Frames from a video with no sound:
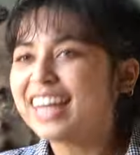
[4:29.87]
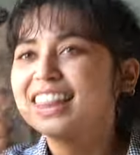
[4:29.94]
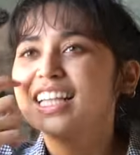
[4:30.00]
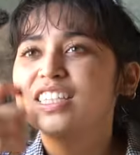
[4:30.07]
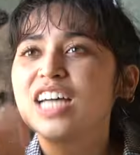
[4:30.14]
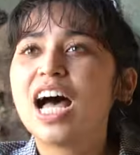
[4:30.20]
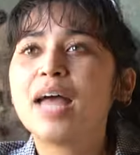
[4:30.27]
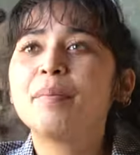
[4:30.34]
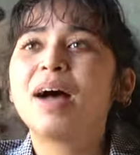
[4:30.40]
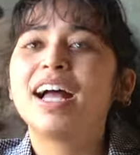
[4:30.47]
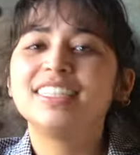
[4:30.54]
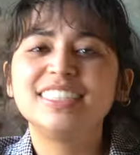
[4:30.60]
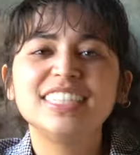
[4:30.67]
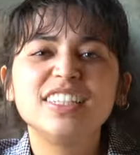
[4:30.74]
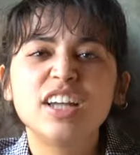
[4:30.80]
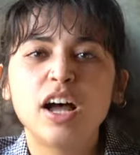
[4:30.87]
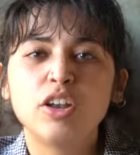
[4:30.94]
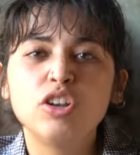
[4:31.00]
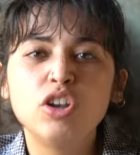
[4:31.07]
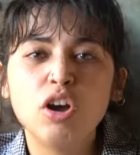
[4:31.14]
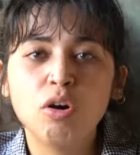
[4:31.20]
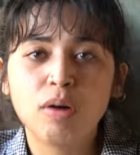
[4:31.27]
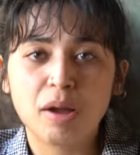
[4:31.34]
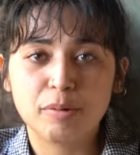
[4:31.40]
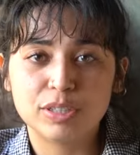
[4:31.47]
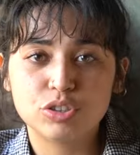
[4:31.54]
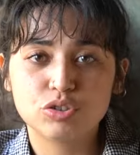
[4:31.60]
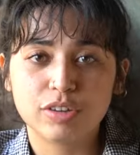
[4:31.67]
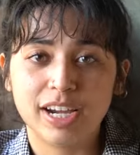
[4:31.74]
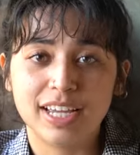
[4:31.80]
At the time, I did not know I
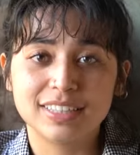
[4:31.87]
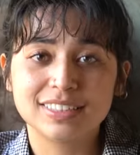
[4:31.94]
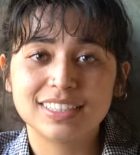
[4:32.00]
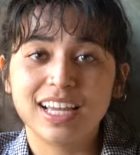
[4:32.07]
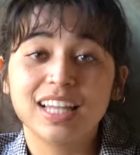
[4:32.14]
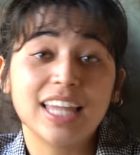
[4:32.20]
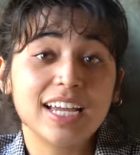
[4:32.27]
was trans.